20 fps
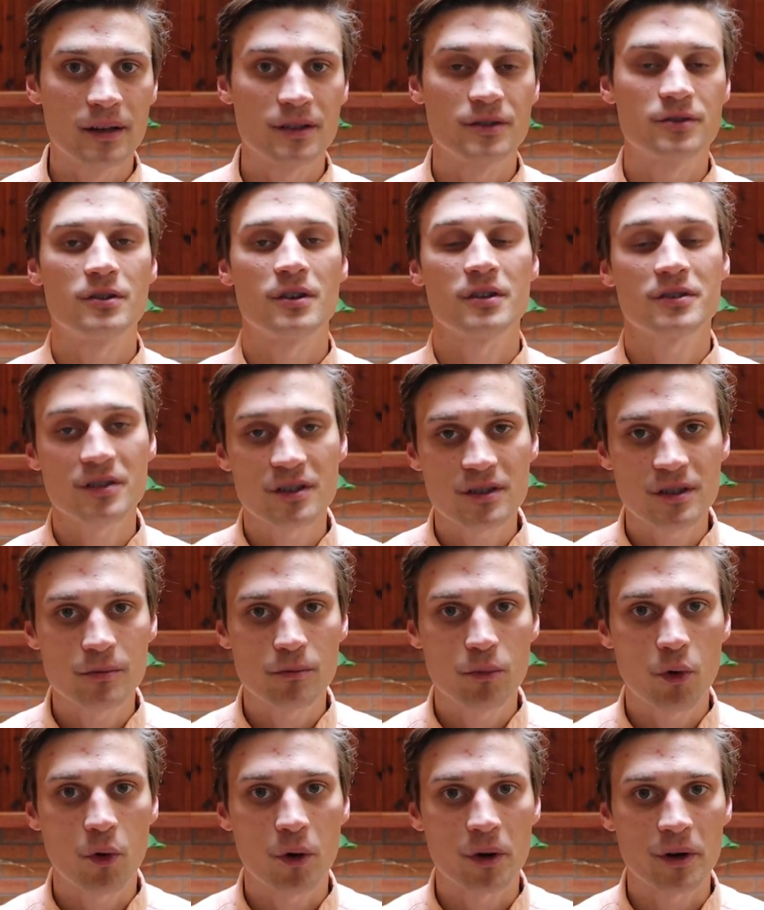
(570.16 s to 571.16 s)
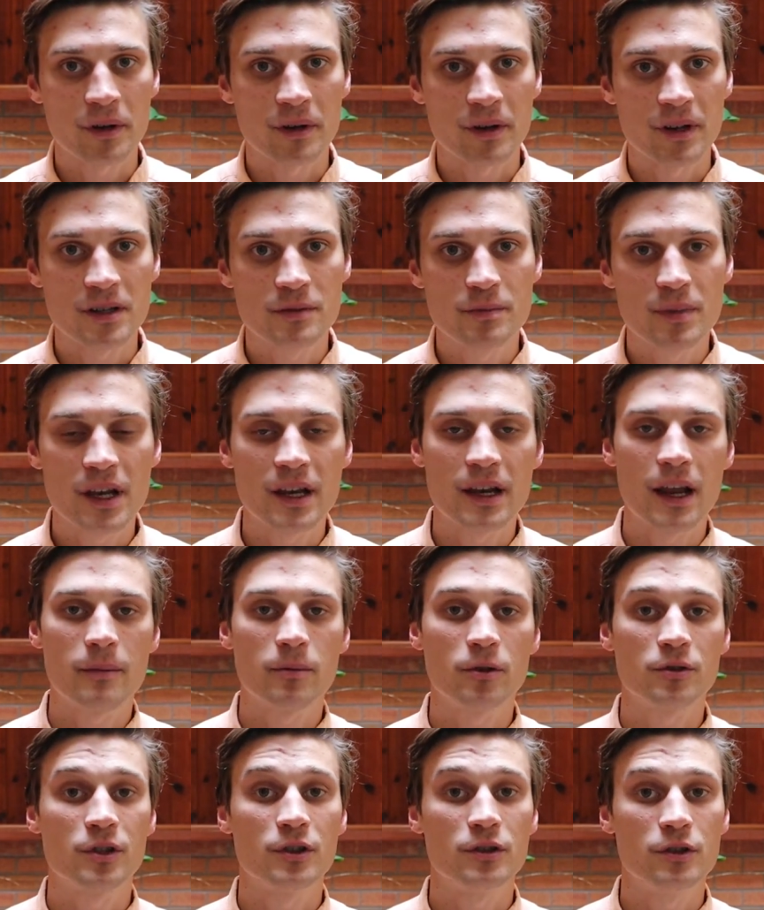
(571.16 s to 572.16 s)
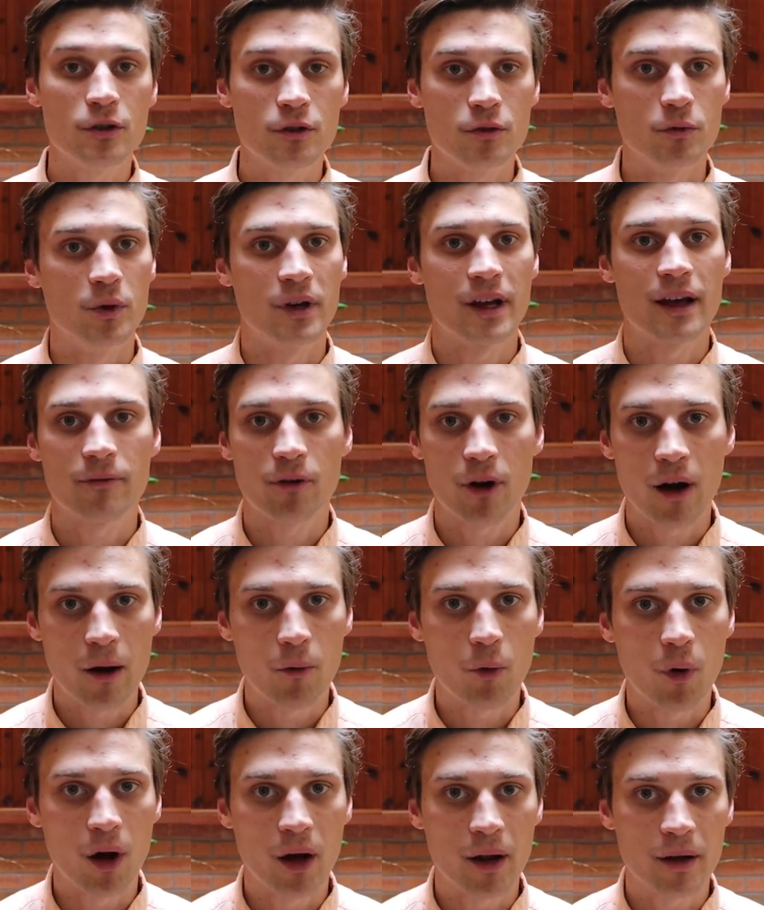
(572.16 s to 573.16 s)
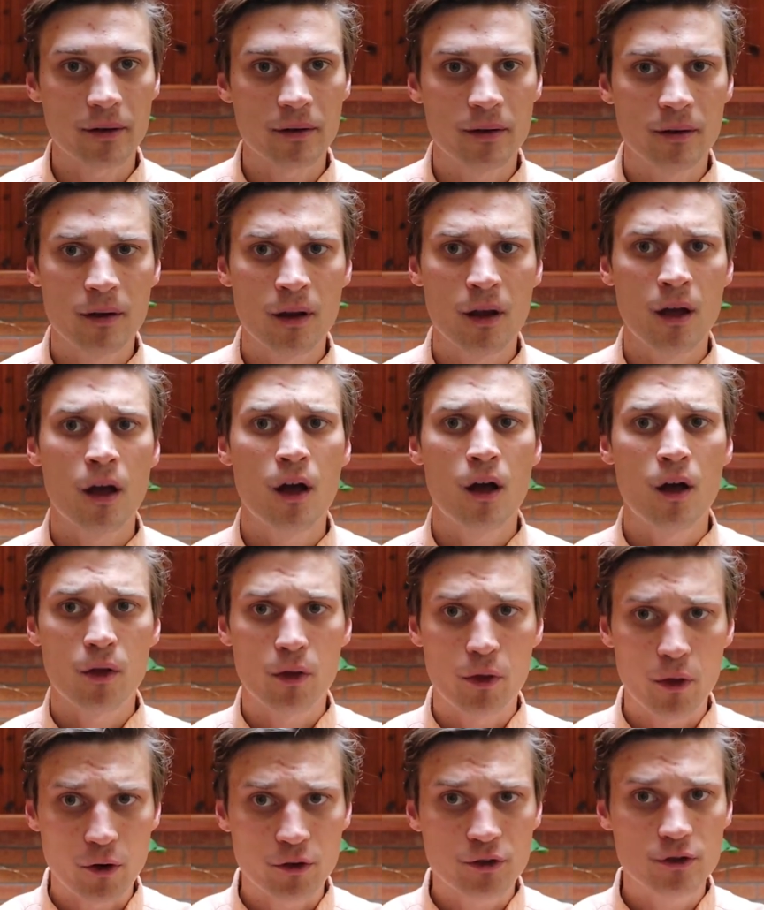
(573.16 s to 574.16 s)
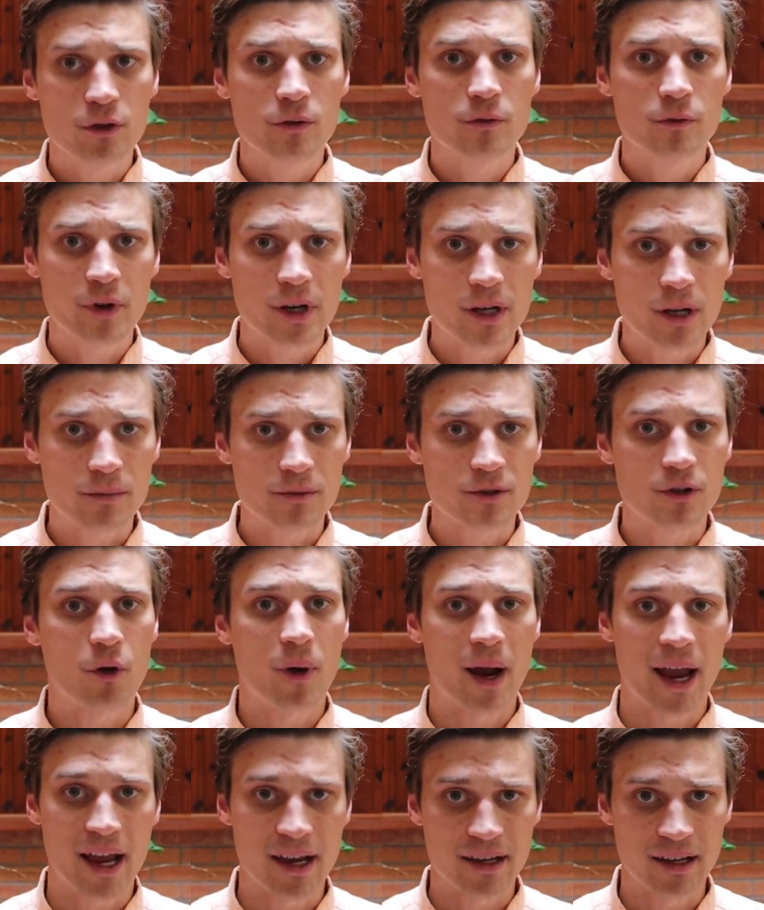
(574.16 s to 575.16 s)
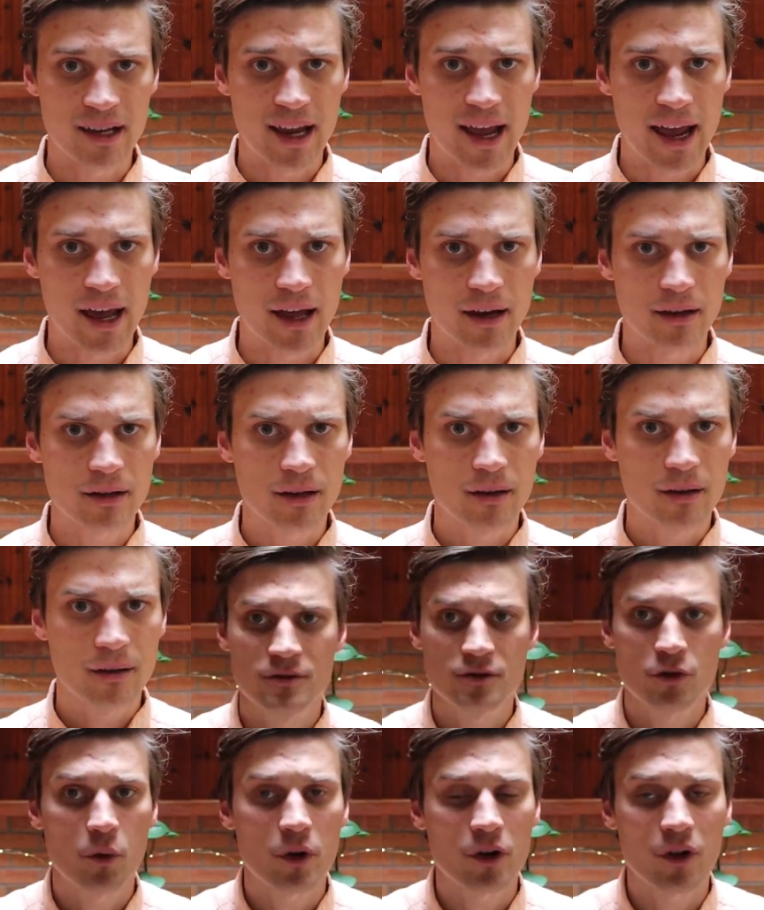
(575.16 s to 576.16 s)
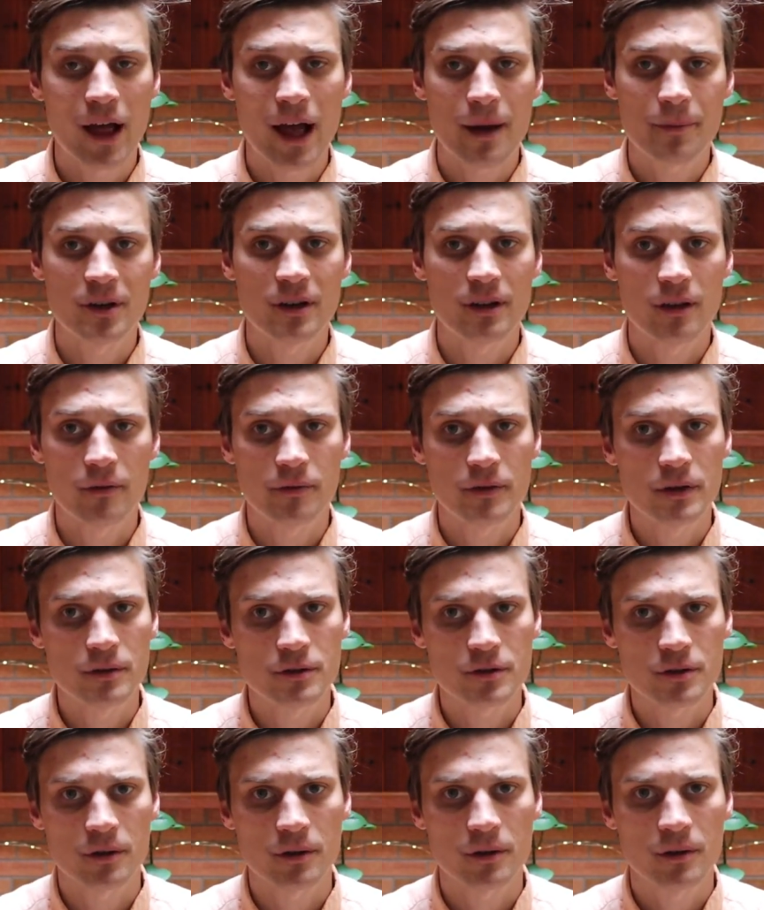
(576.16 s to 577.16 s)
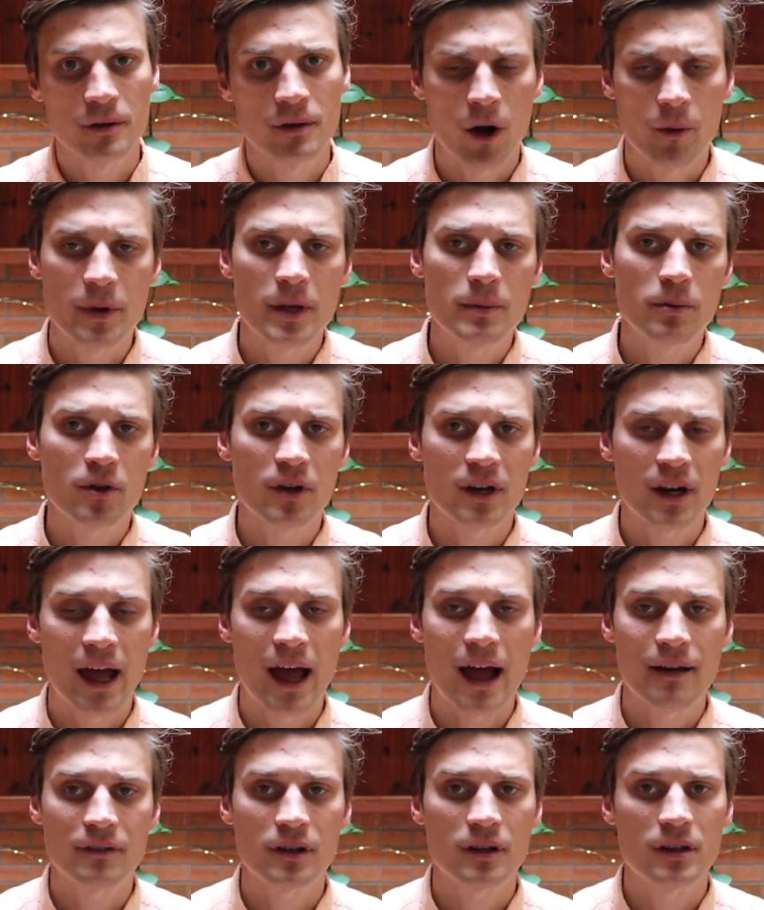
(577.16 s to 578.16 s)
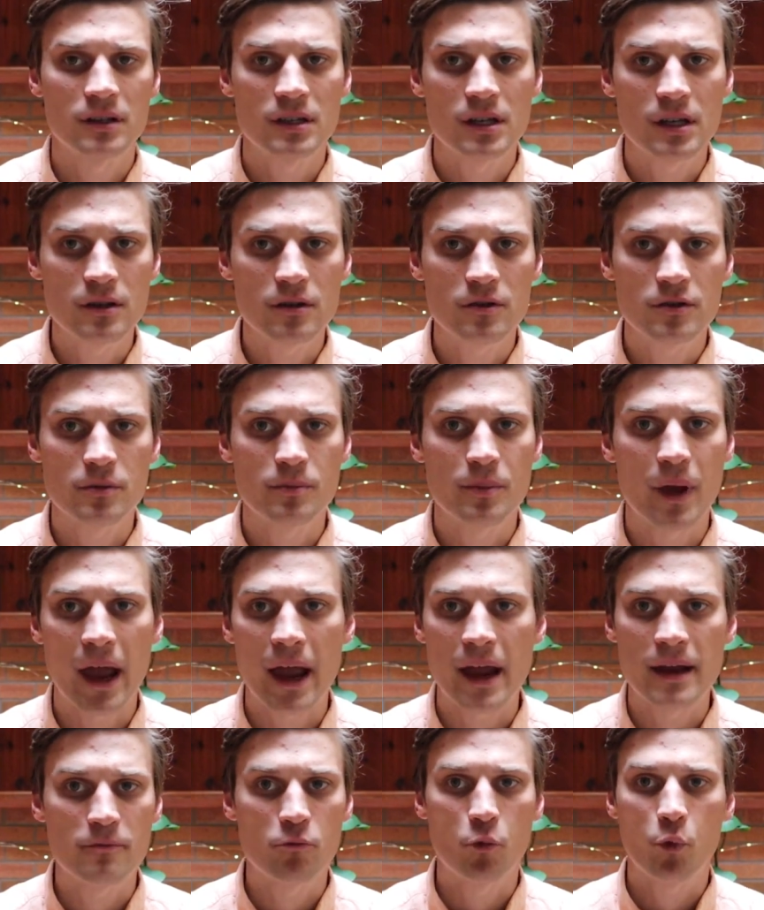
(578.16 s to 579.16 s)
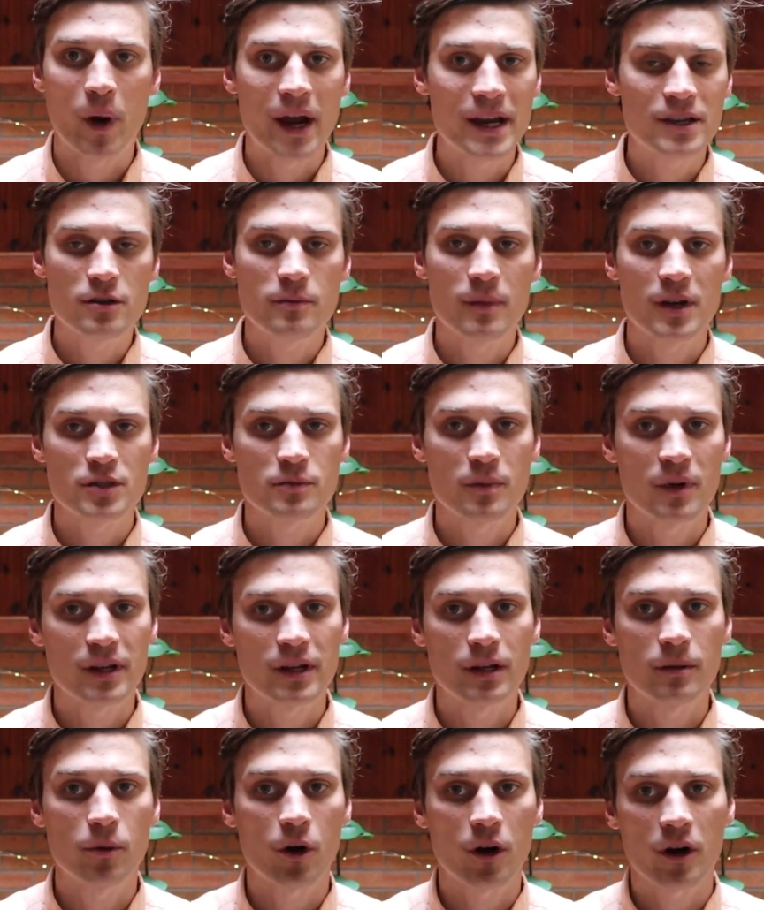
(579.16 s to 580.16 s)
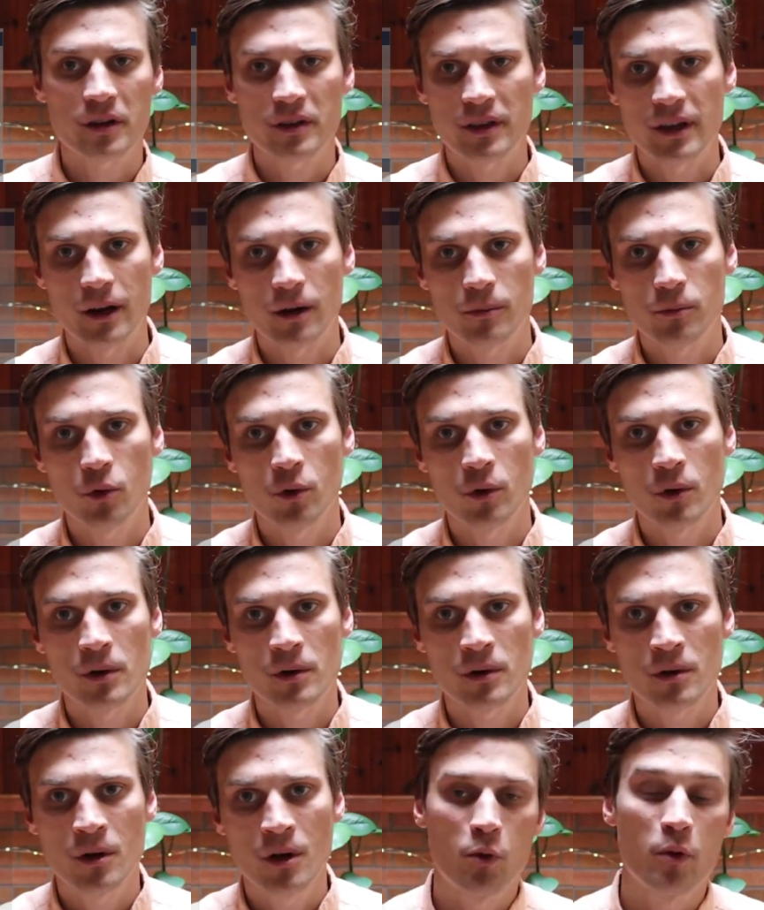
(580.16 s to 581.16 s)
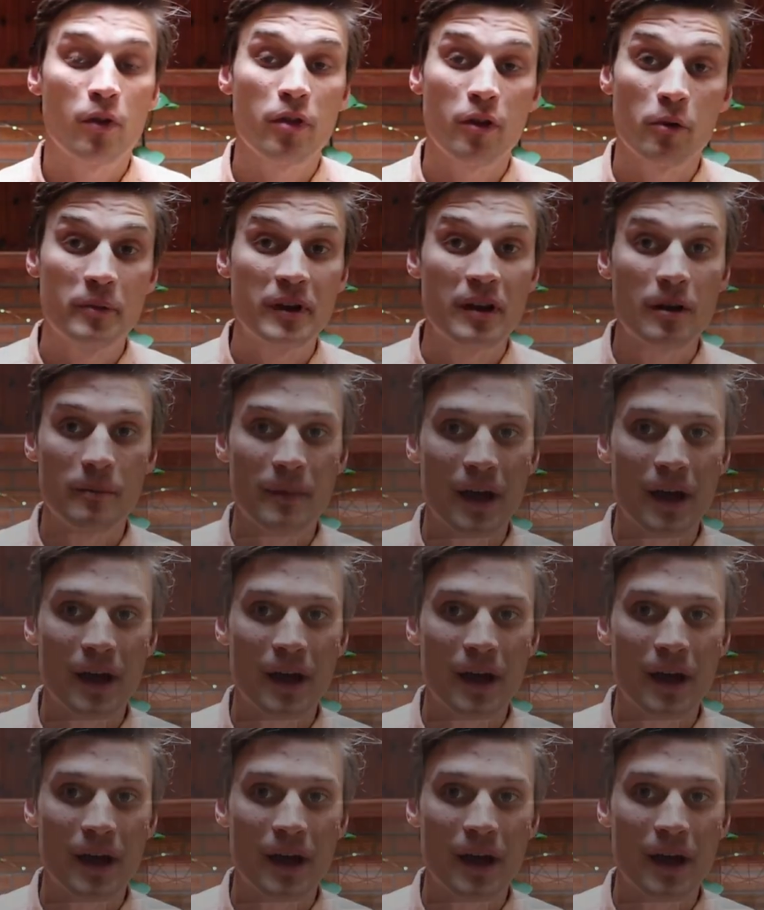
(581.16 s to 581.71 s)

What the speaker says: is just as important as being able to do whatever I want. Those two freedoms go hand in hand. So what'll happen in the future? Are people going to have to continue to pay way too much money to park at the airport? Or will there be a